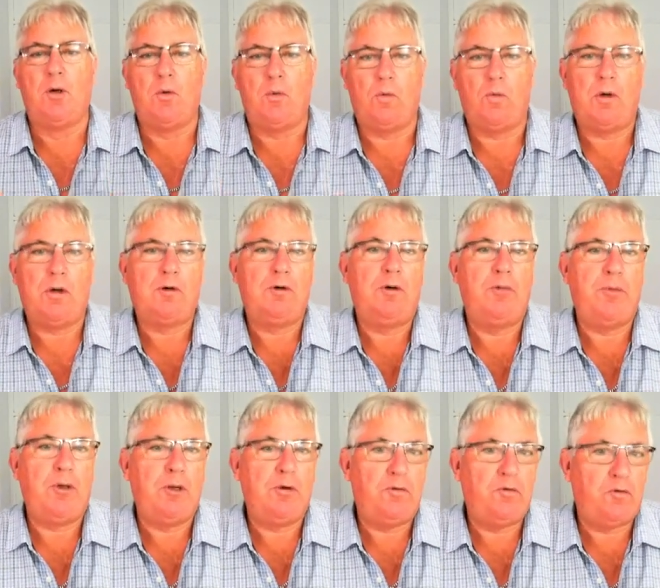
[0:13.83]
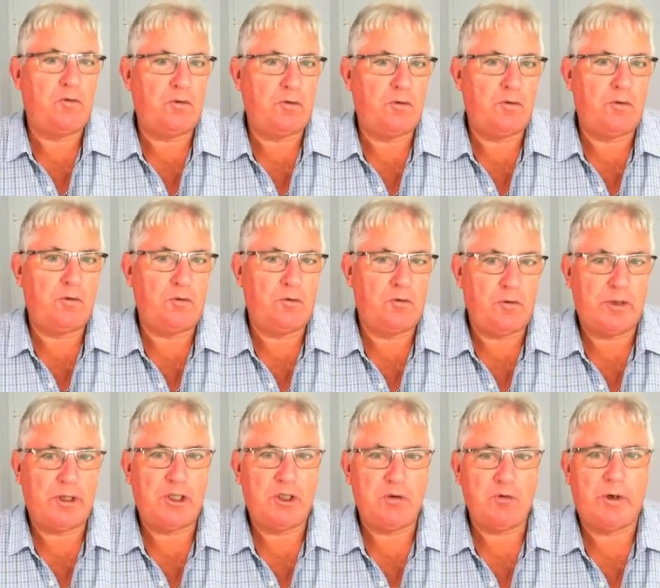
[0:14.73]
welcome you to
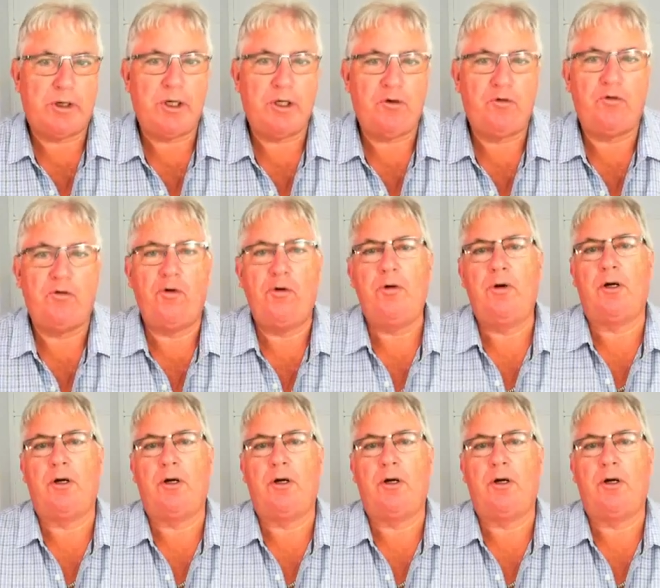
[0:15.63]
2022,